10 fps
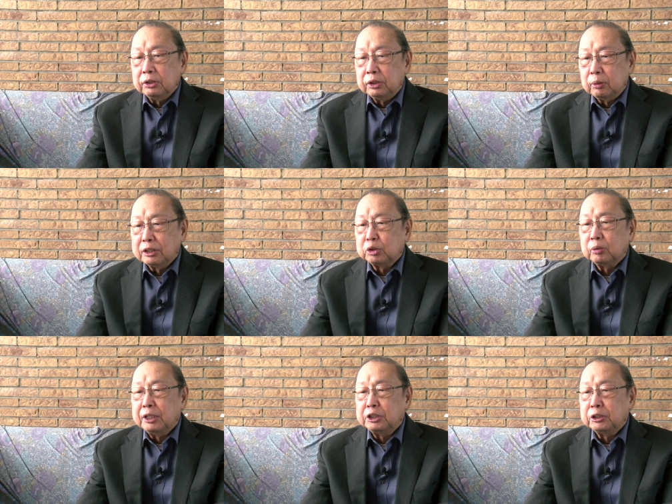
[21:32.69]
the
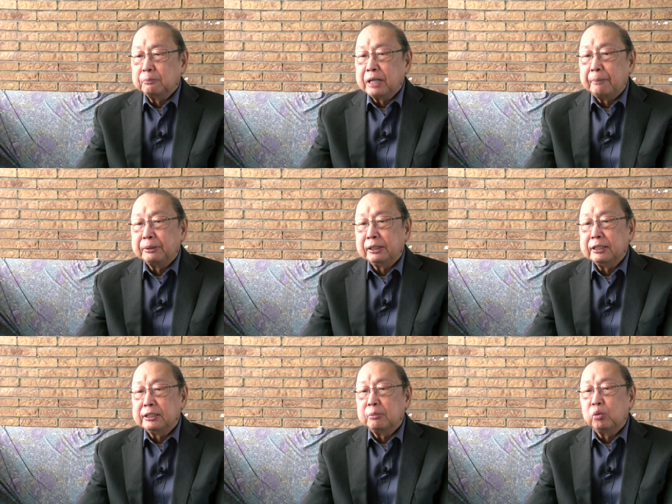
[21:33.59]
restoration of
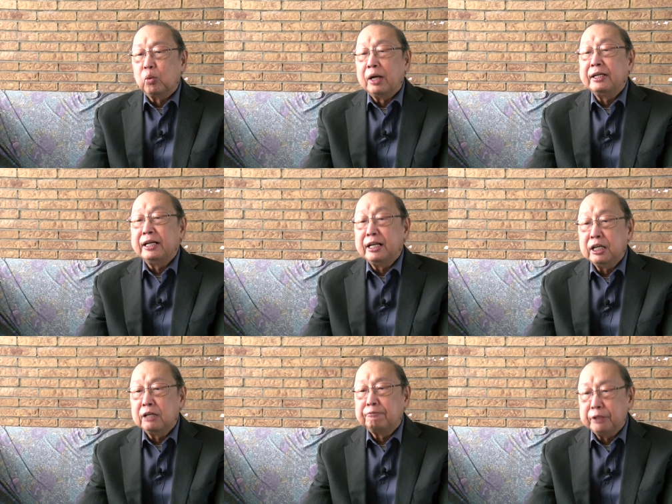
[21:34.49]
capitalism when in
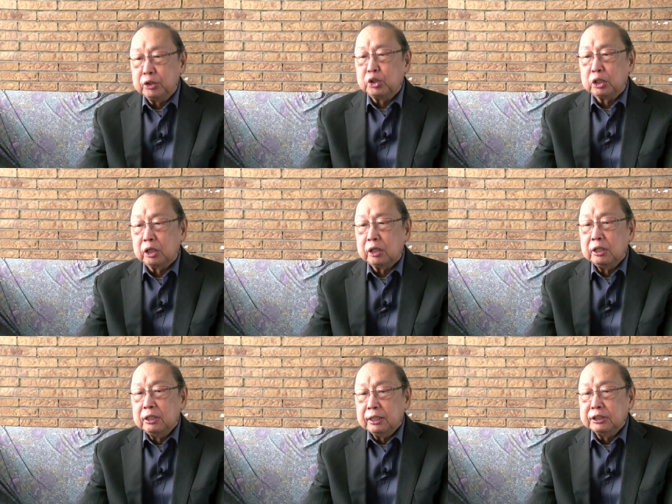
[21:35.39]
the future
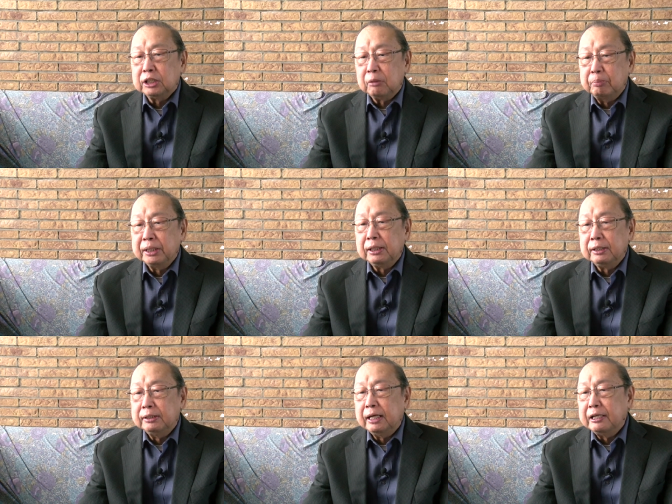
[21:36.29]
they shall build
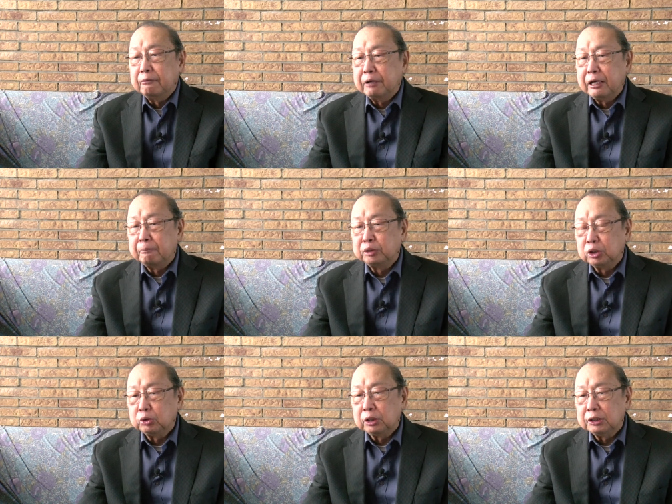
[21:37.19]
and develop
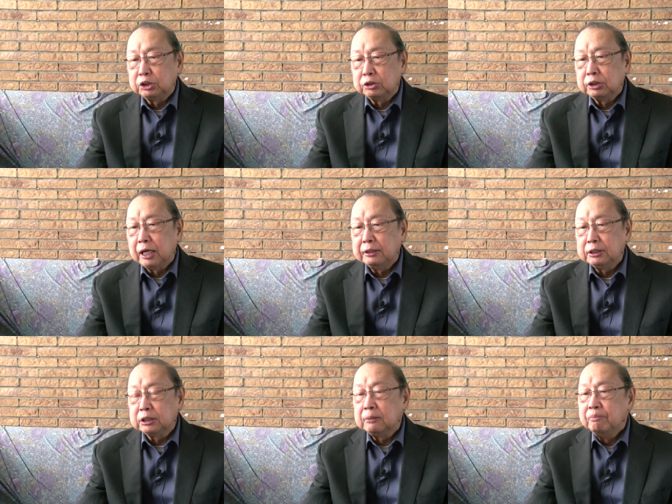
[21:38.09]
socialist
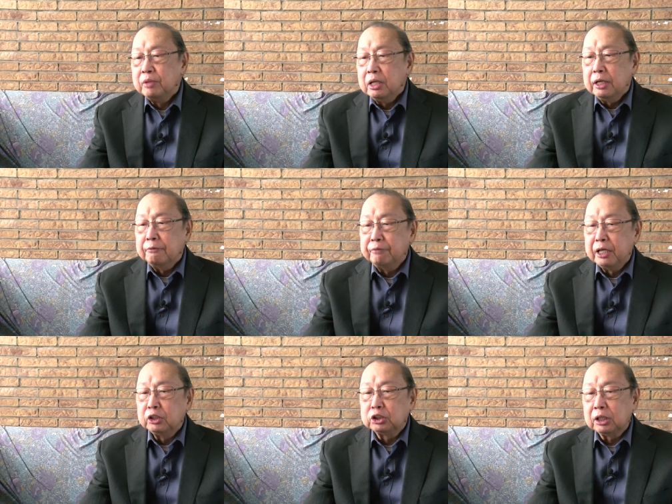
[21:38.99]
societies in
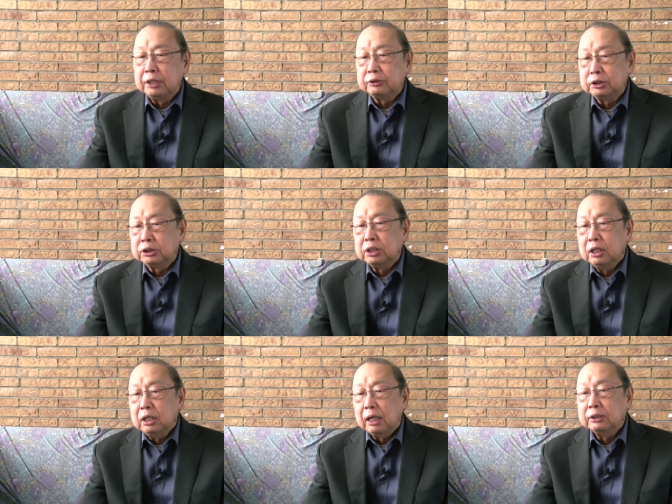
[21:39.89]
various countries
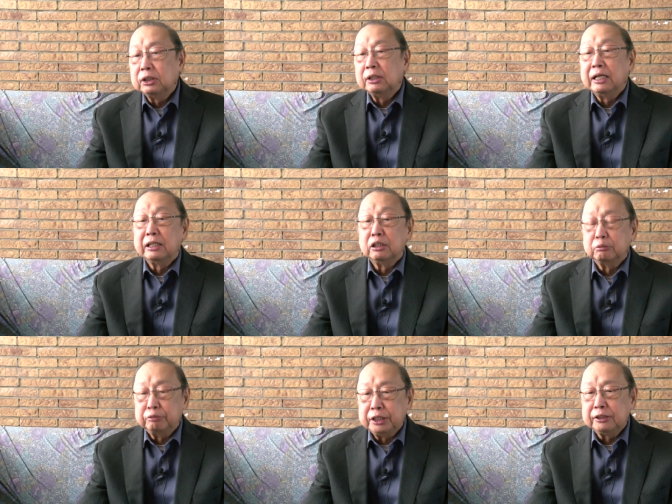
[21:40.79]
until they can
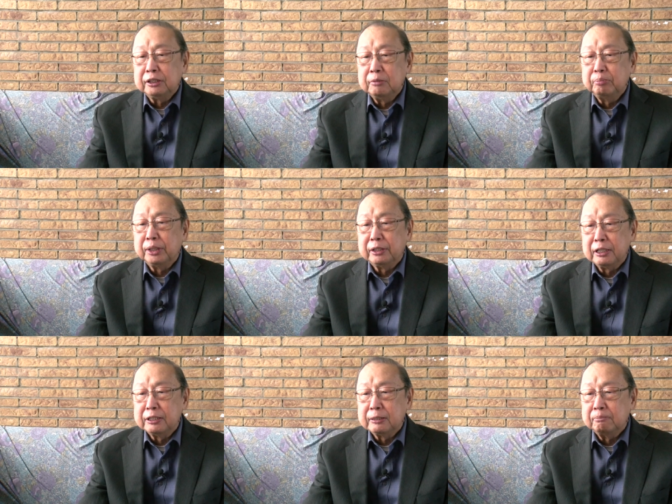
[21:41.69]
defeat
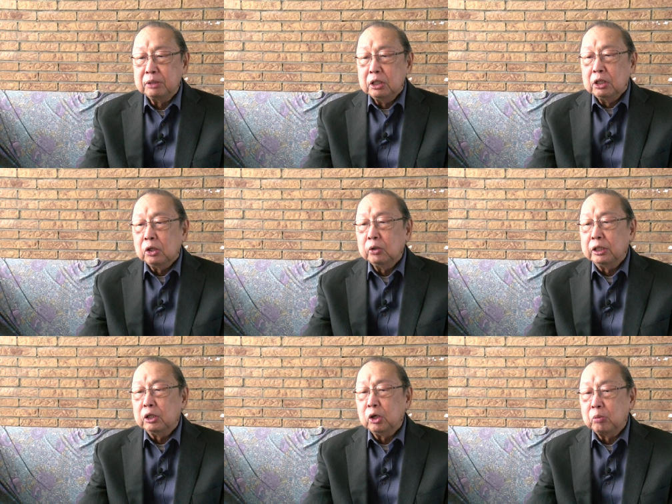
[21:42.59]
imperialism on a
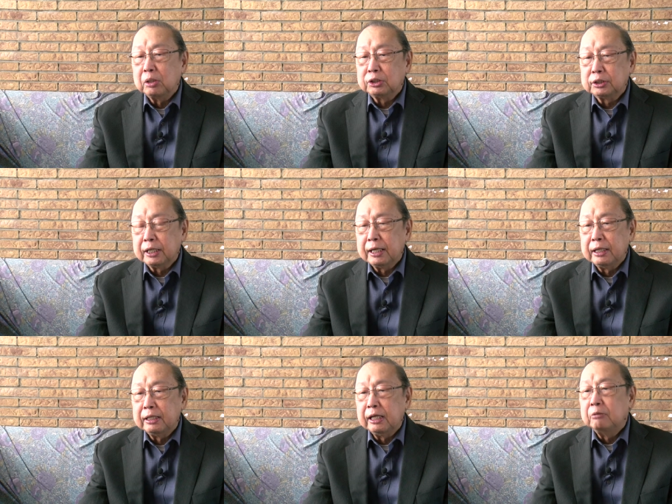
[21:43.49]
global
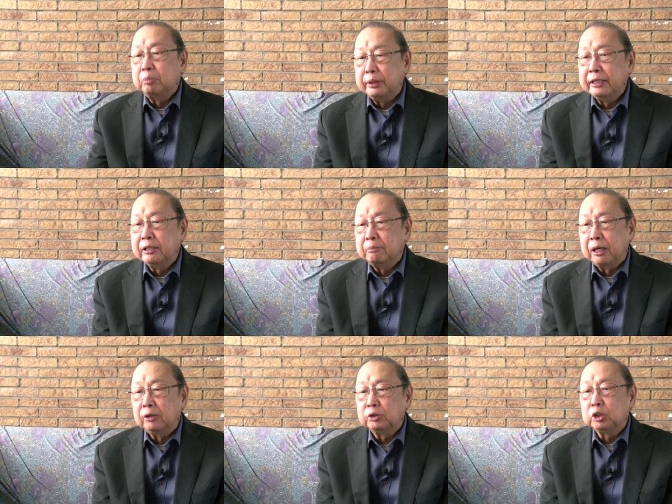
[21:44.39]
scale and bring
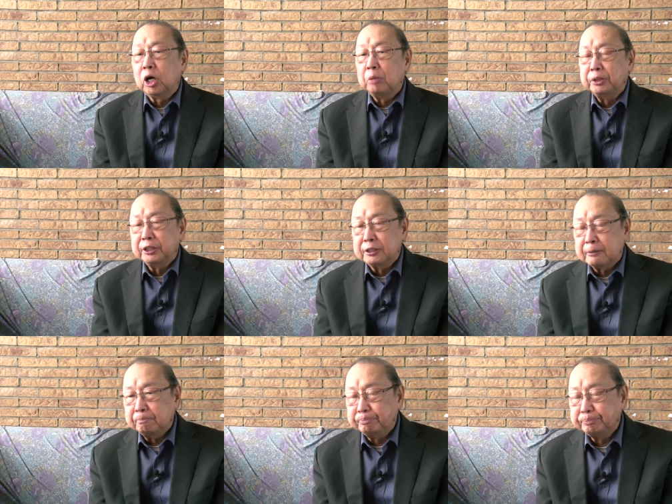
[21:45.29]
about communism.